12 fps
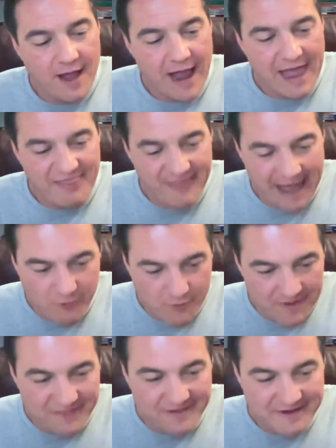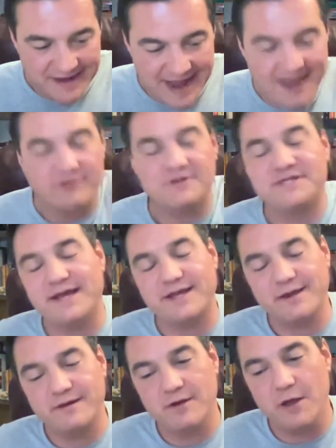and that will be the
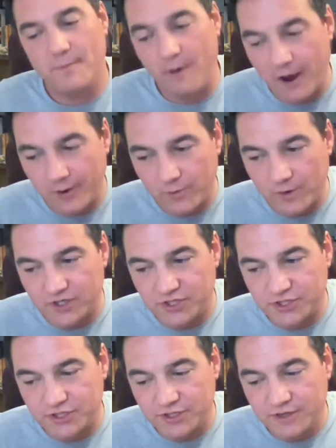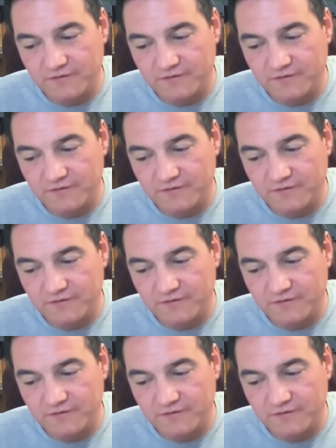nanosecond upon which